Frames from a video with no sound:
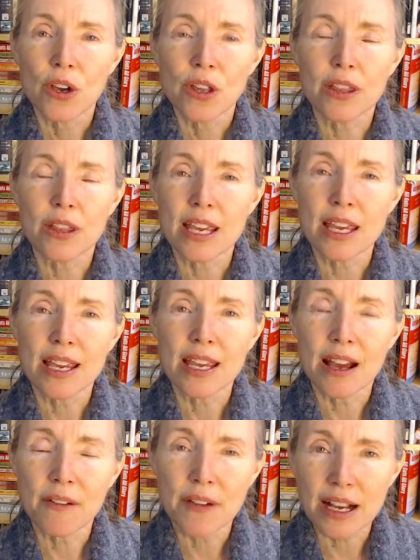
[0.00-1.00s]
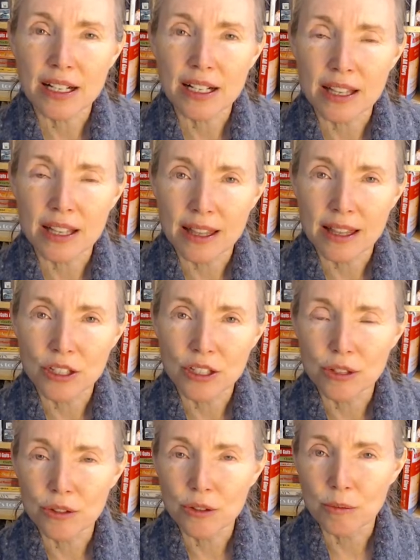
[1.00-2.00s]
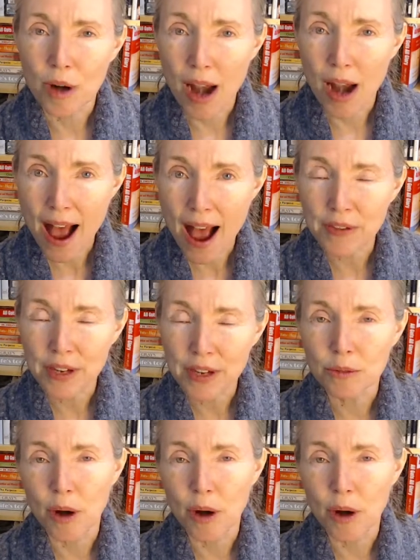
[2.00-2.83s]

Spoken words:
the effects that the children were having